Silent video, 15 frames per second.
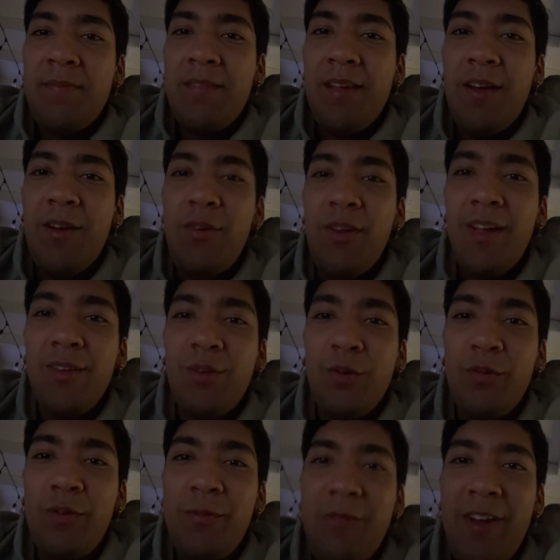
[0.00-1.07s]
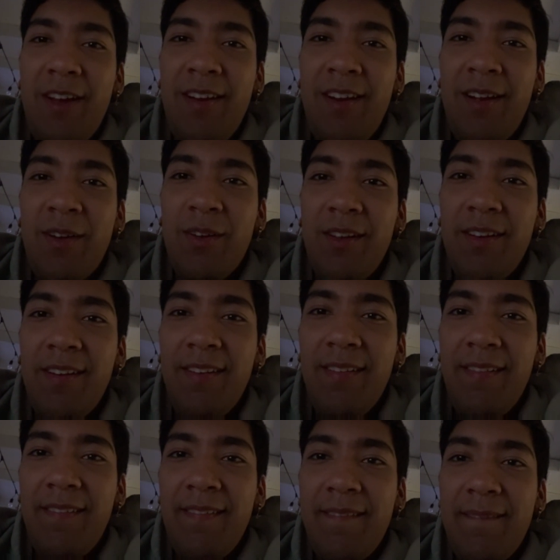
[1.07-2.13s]
Hell yeah, Dolphin Van, hell yeah
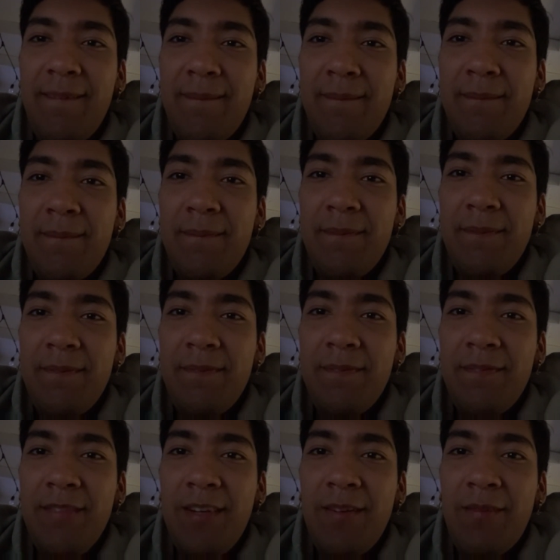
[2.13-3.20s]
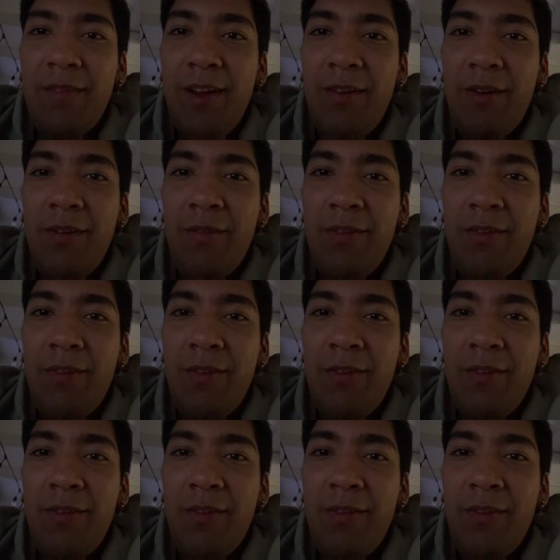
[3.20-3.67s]
been a very,